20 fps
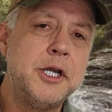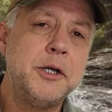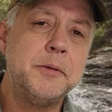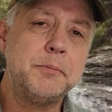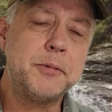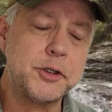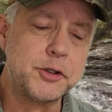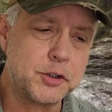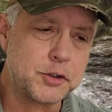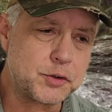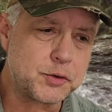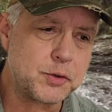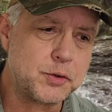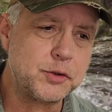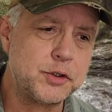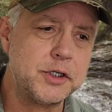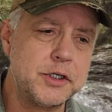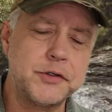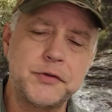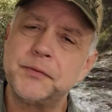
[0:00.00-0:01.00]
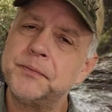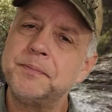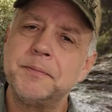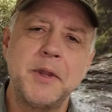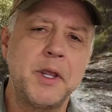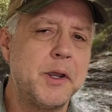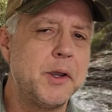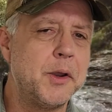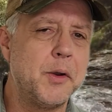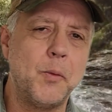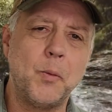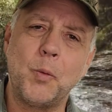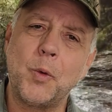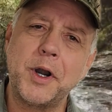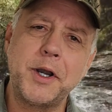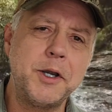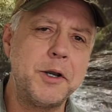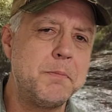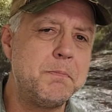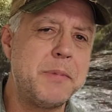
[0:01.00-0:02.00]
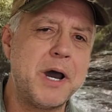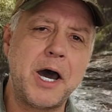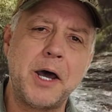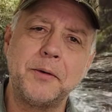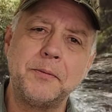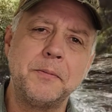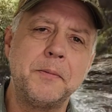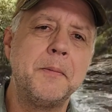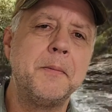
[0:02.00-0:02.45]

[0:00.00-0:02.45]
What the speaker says: But the truth is, it wasn't about